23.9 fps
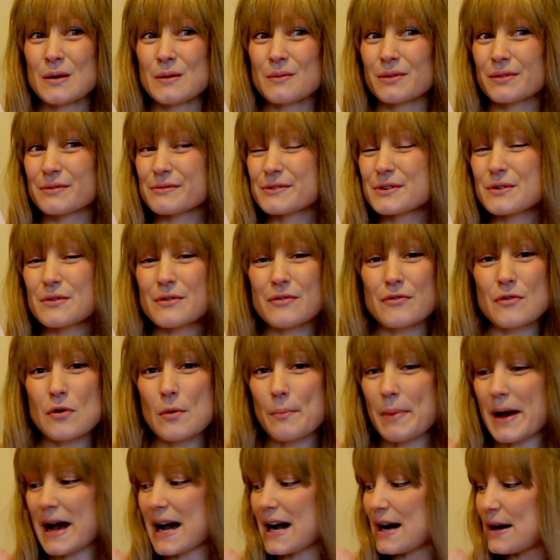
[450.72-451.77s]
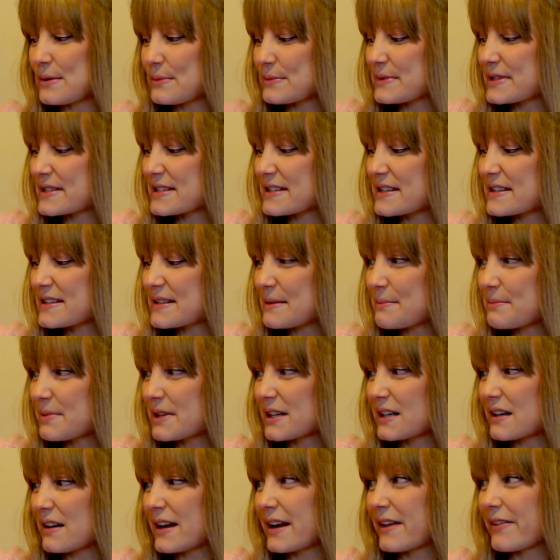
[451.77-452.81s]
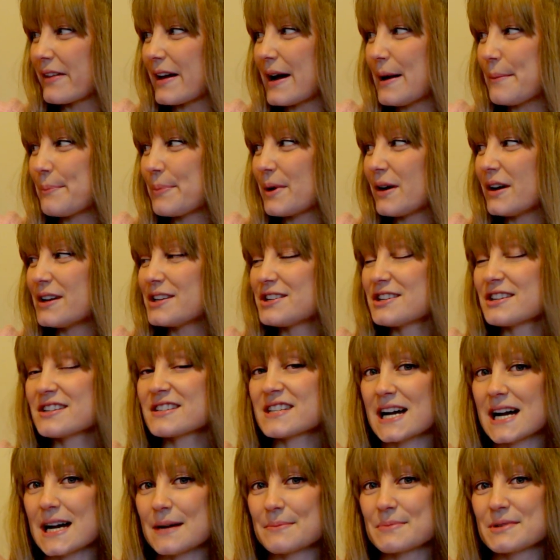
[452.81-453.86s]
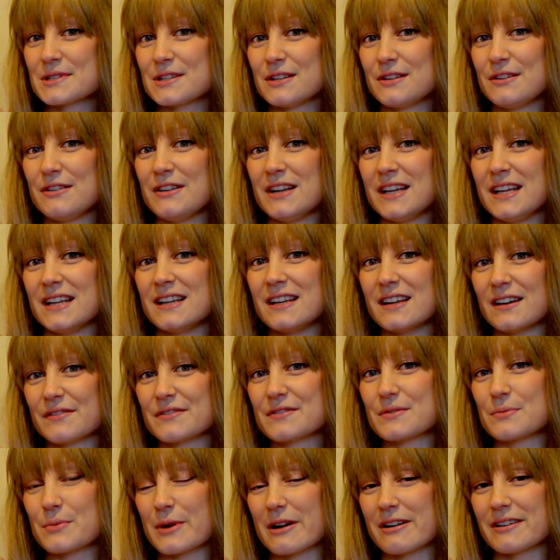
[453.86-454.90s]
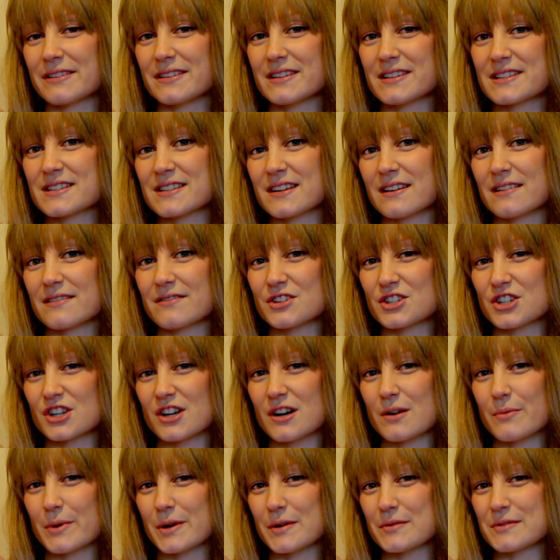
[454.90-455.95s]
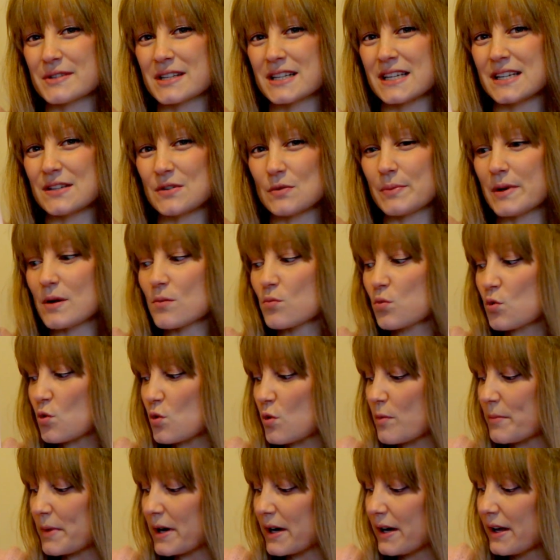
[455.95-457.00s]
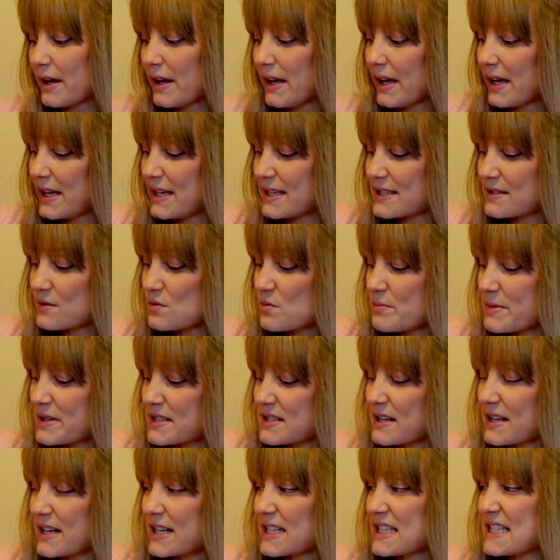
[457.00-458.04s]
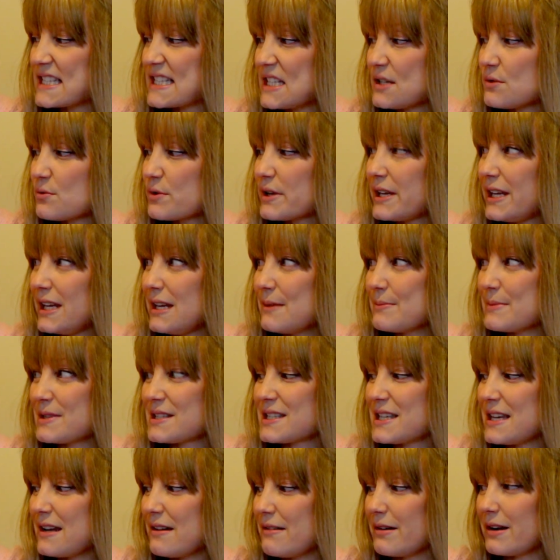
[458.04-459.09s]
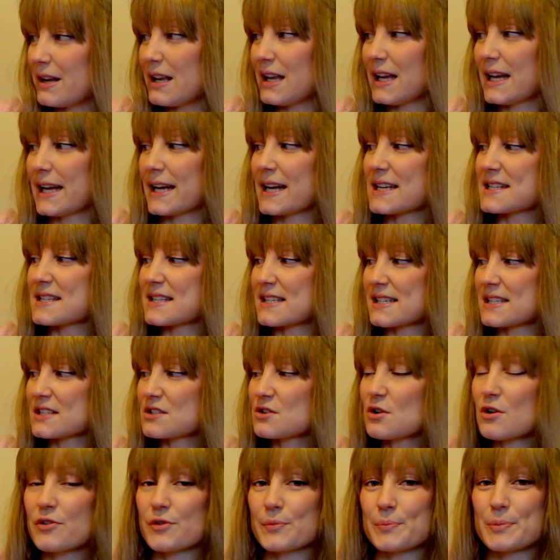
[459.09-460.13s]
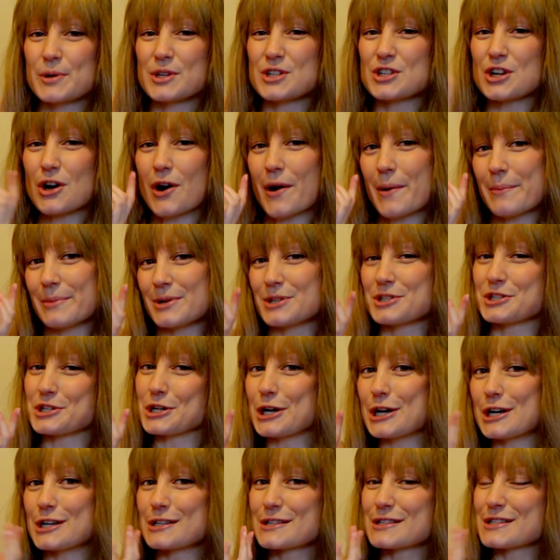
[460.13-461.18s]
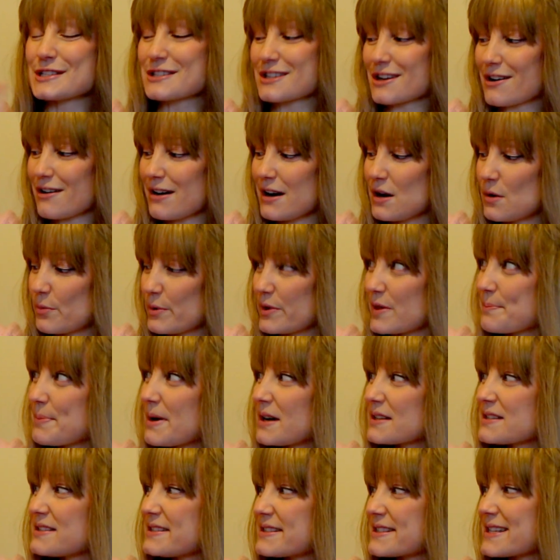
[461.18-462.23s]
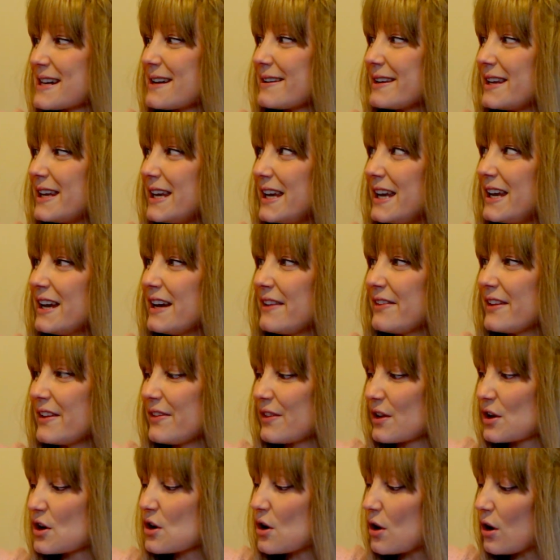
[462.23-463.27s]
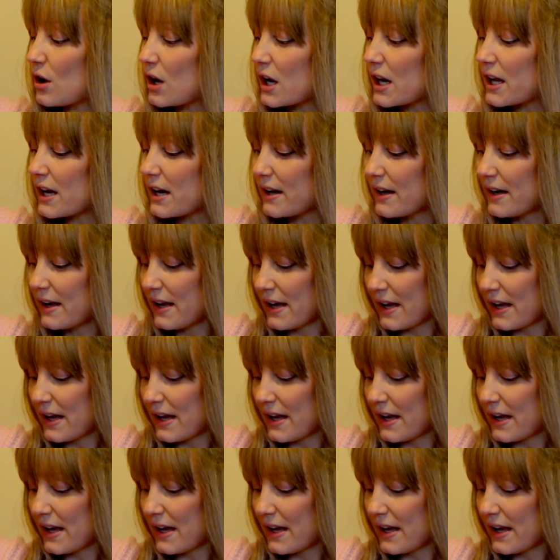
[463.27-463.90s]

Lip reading: £3 or £4, something like that, but I just absolutely loved wearing this style of shirt when it was a little bit warmer. It's almost like a silky material, and as I said, it's got the pajama shirt style with the buttons down here and then the collar.